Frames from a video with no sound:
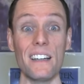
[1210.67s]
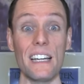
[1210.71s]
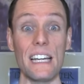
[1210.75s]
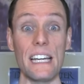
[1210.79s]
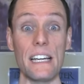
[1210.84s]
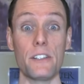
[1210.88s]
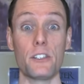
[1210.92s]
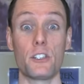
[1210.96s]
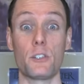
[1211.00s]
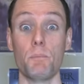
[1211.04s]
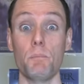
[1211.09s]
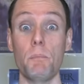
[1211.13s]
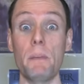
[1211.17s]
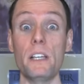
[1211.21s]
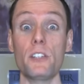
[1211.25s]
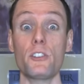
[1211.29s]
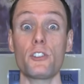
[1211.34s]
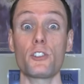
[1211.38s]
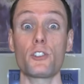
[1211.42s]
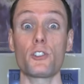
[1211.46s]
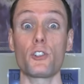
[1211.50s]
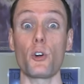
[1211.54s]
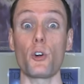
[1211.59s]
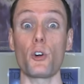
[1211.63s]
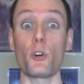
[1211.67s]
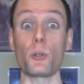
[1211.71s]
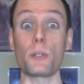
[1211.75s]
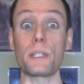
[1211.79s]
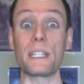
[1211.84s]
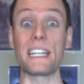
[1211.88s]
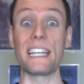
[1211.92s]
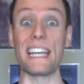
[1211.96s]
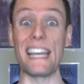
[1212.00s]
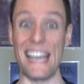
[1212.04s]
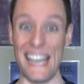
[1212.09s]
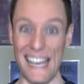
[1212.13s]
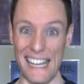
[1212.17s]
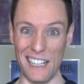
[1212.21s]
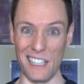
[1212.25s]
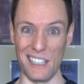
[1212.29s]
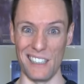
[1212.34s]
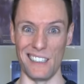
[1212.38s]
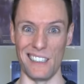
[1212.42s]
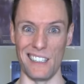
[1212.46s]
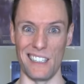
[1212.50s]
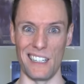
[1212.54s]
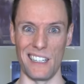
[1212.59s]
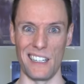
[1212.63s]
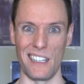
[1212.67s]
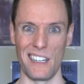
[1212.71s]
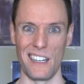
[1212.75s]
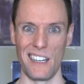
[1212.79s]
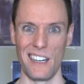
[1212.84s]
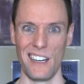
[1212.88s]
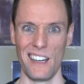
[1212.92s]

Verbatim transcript: is Mr. Kill.